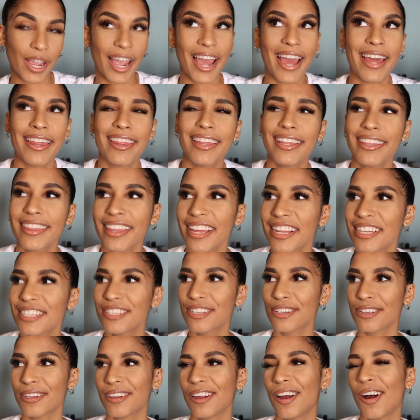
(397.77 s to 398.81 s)
I think
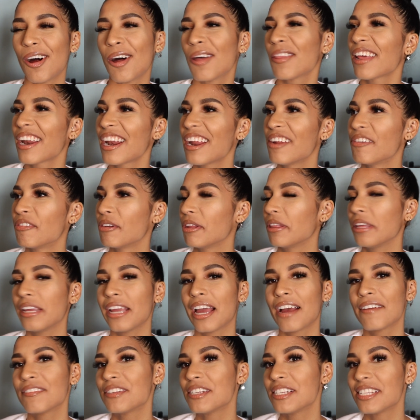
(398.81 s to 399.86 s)
that's all that I really
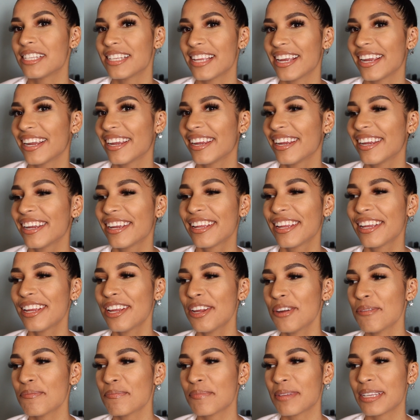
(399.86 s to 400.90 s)
have to say.
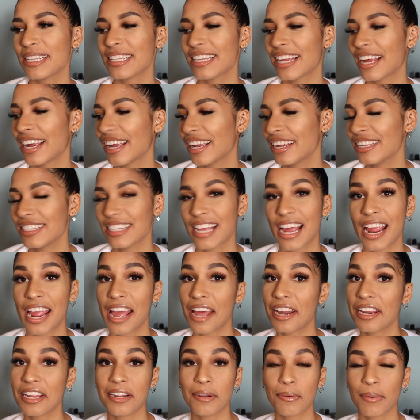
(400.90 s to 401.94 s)
Besides, I
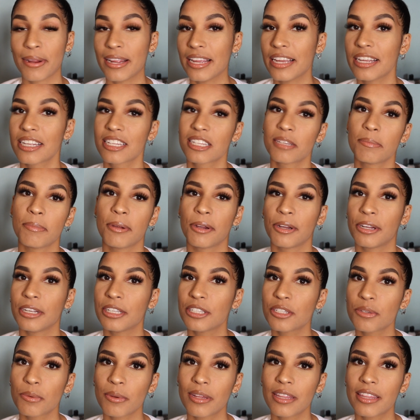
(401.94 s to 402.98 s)
had a great
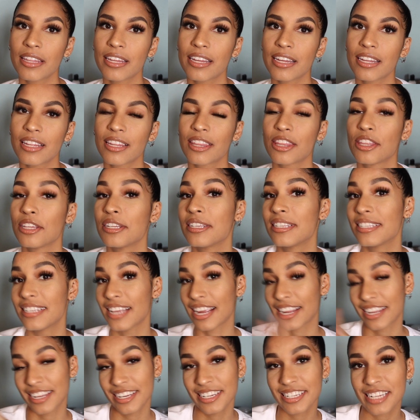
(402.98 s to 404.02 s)
experience with it. The
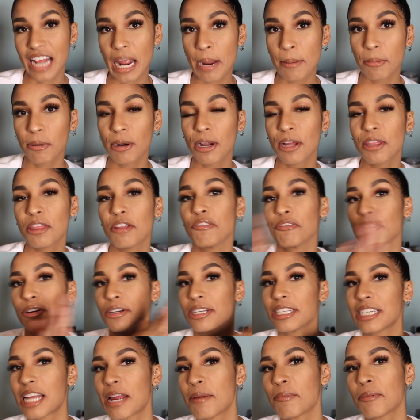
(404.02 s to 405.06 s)
second time around, the
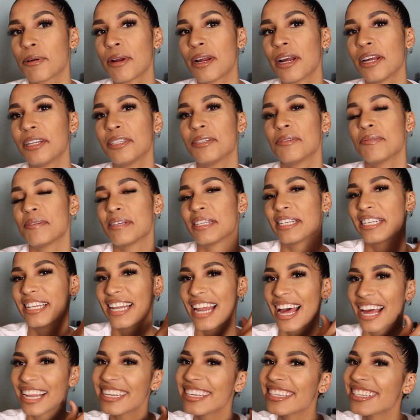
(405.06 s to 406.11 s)
first time around, it was
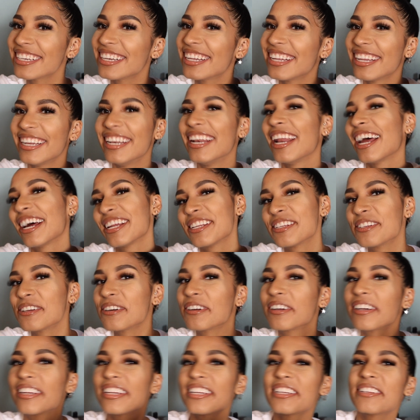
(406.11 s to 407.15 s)
not a not so
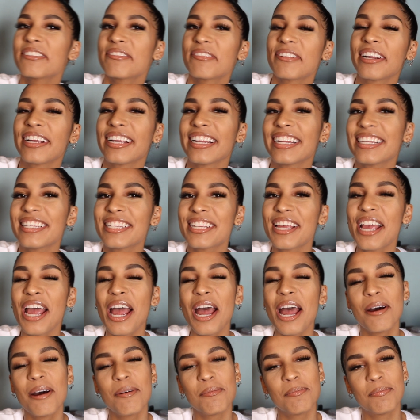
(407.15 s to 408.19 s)
good experience,
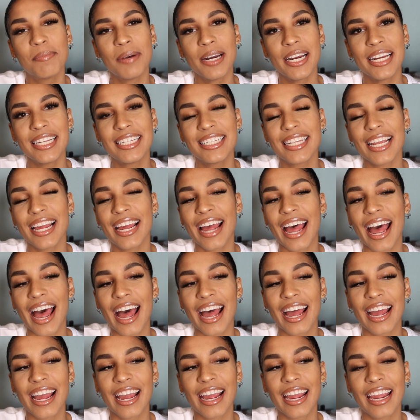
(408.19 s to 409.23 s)
but
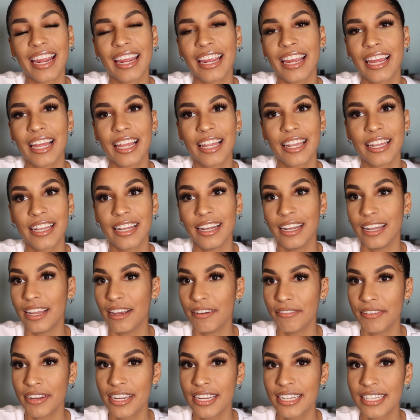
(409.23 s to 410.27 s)
I
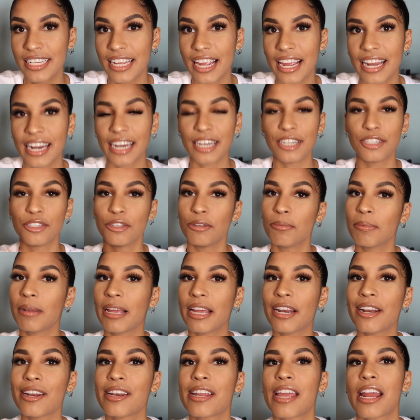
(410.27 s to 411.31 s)
love it and I do
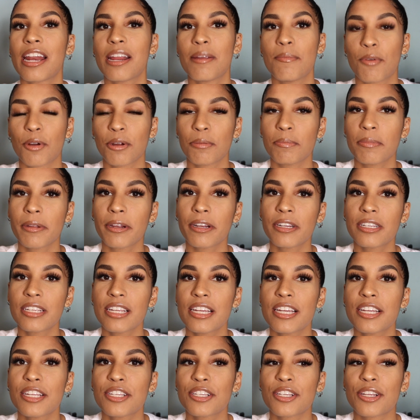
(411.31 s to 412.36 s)
plan on getting more
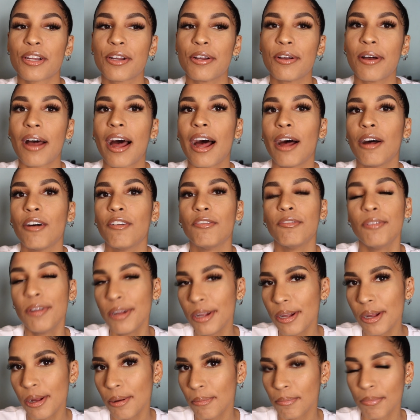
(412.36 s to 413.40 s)
piercings so I'll
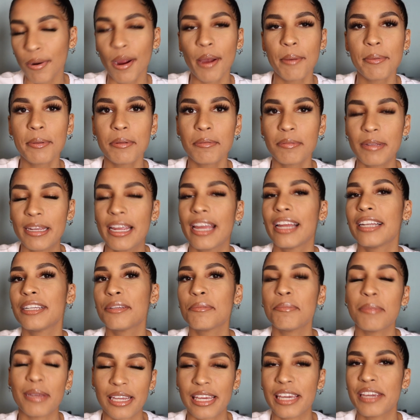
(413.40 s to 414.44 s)
probably end
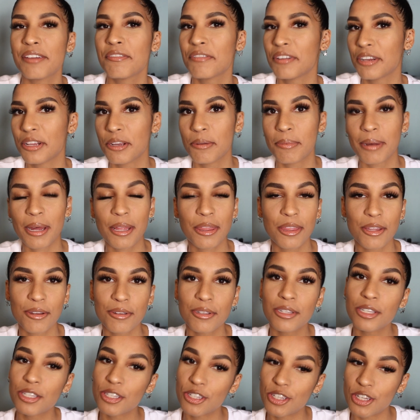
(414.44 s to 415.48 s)
up making a video about
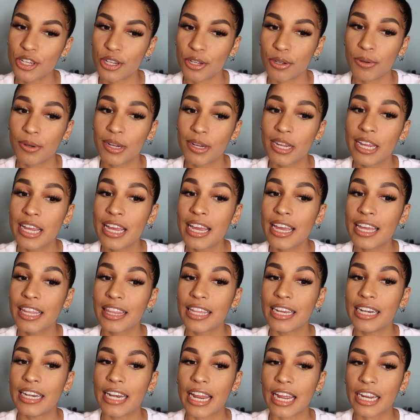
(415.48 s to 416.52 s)
those too.
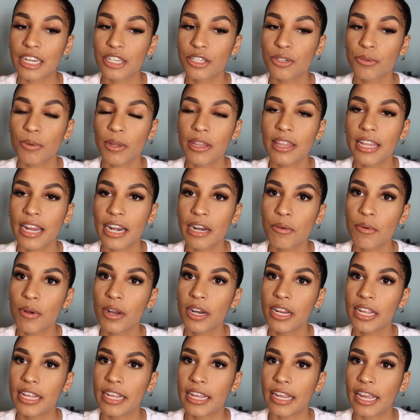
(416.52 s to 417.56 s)
The next one that I want
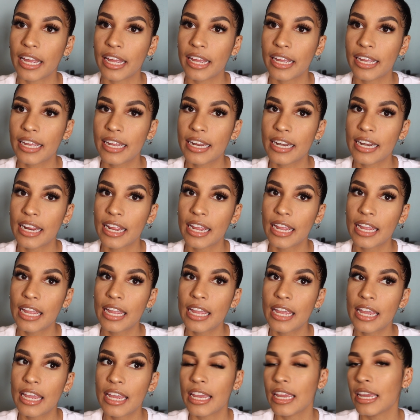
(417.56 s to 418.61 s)
to get
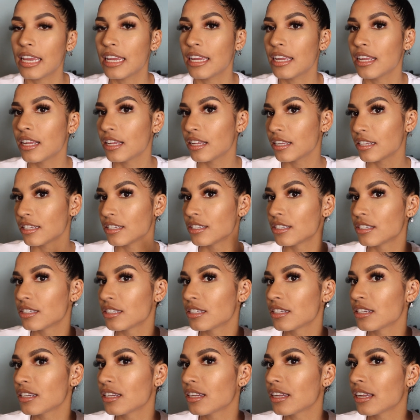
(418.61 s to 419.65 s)
is
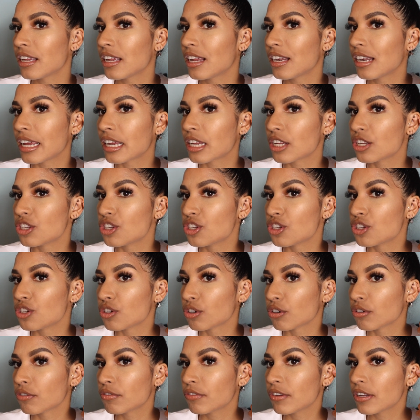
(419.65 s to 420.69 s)
like a
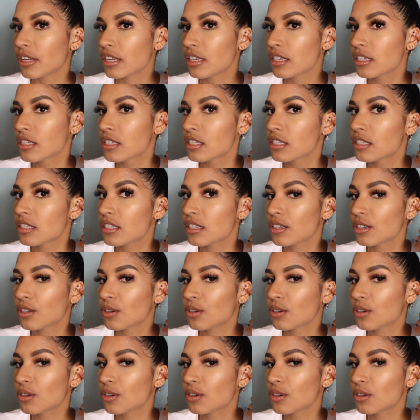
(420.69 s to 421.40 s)
surface